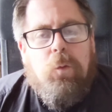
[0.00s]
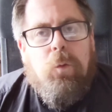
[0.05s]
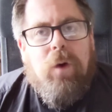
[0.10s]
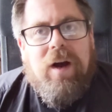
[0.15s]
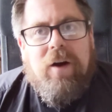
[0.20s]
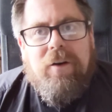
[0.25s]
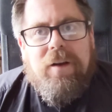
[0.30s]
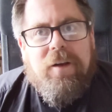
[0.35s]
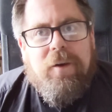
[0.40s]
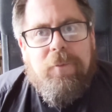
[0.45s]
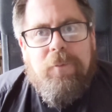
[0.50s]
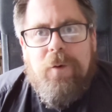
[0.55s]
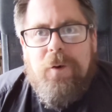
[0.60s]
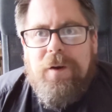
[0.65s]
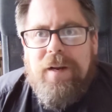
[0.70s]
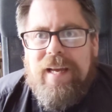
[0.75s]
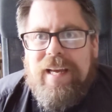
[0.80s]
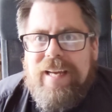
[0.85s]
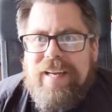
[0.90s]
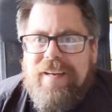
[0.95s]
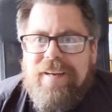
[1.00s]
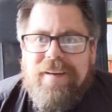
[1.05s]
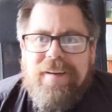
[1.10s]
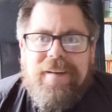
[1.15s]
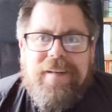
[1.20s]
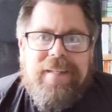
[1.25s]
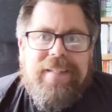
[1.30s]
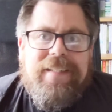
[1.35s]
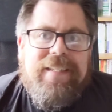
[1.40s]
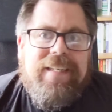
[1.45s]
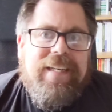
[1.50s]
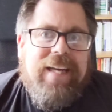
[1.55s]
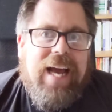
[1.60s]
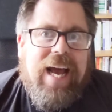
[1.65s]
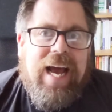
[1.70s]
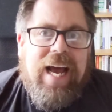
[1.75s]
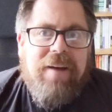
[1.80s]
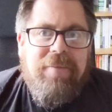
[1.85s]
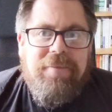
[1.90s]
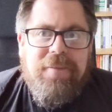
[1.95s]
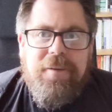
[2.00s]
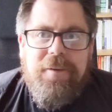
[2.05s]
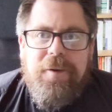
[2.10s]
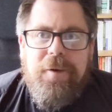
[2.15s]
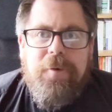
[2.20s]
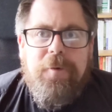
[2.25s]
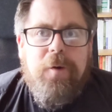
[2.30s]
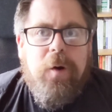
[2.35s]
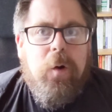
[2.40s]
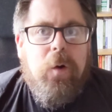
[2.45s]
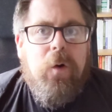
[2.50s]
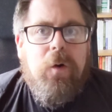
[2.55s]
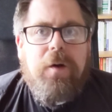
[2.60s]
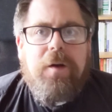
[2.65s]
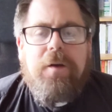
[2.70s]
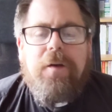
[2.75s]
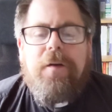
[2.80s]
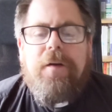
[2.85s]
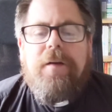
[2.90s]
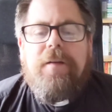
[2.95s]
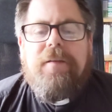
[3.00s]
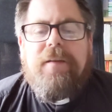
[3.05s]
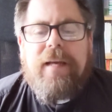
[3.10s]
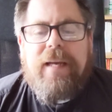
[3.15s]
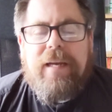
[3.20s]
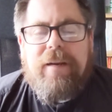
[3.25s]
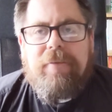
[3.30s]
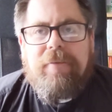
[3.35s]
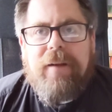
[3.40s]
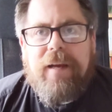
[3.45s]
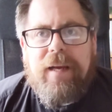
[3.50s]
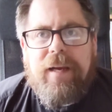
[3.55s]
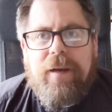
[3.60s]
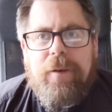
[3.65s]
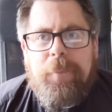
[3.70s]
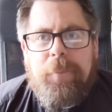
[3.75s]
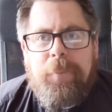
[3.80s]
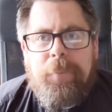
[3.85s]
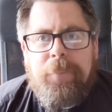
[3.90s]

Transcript: Well, good morning, good afternoon, or good evening.